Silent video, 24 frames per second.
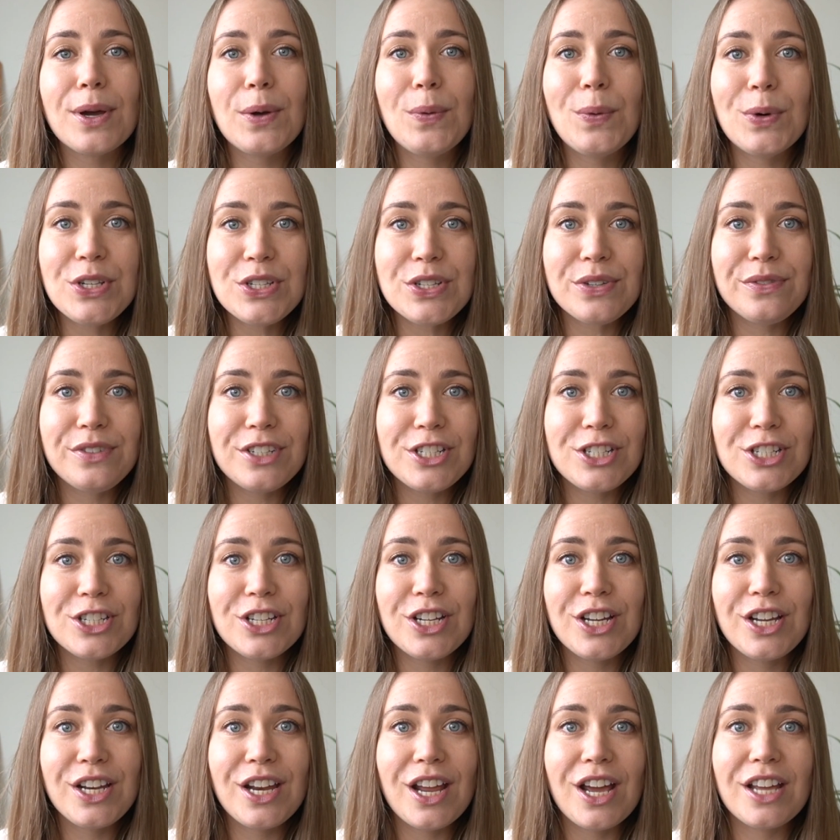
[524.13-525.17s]

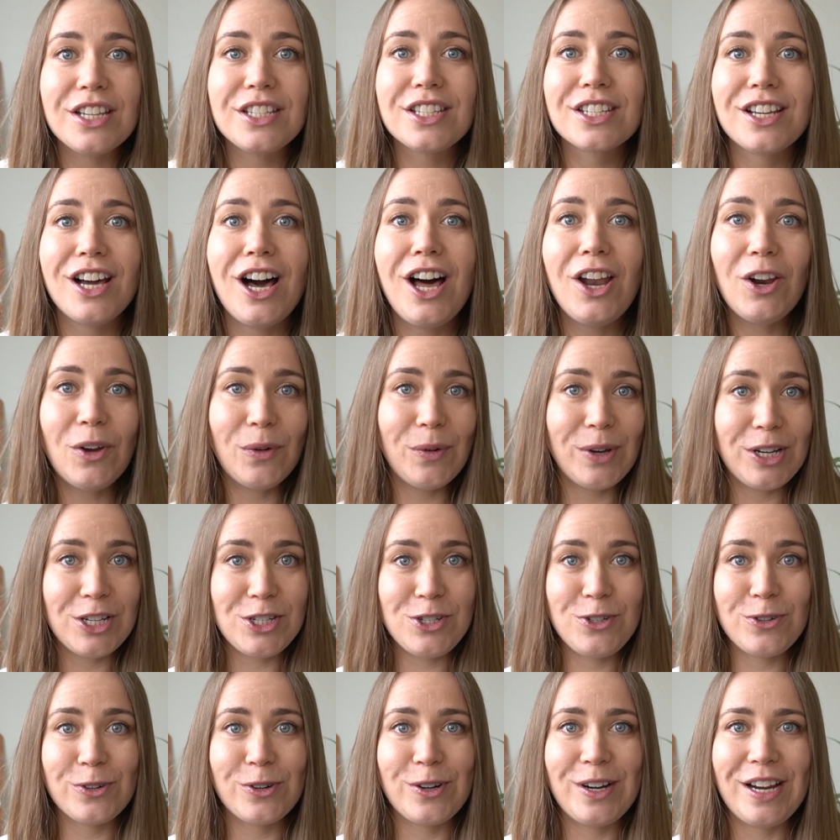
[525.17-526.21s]
WandaVision Scarlet Witch
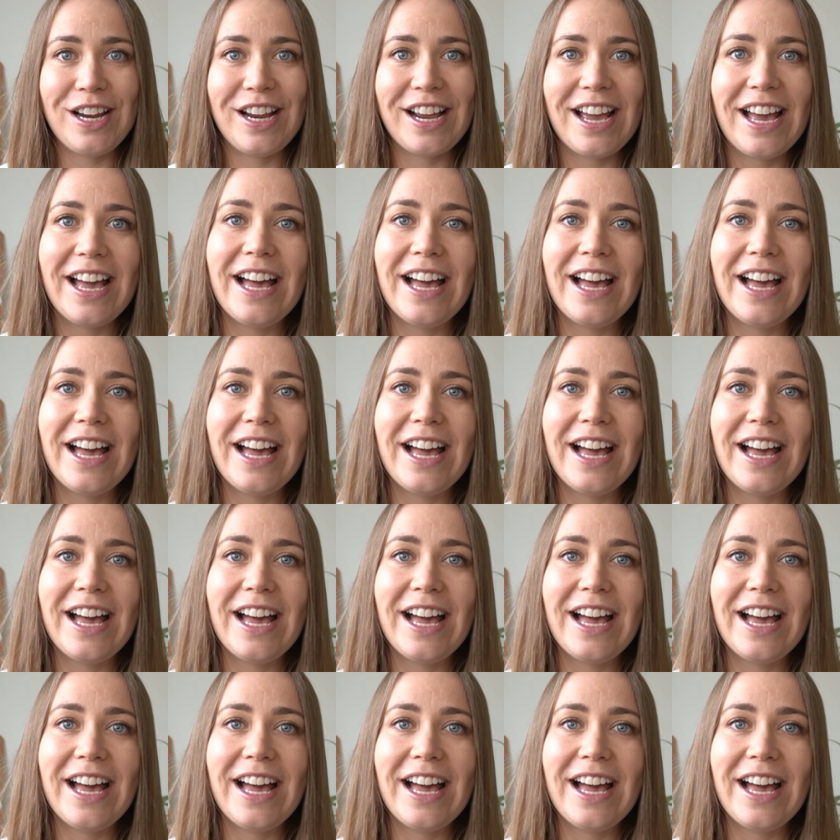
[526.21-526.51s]
drawing,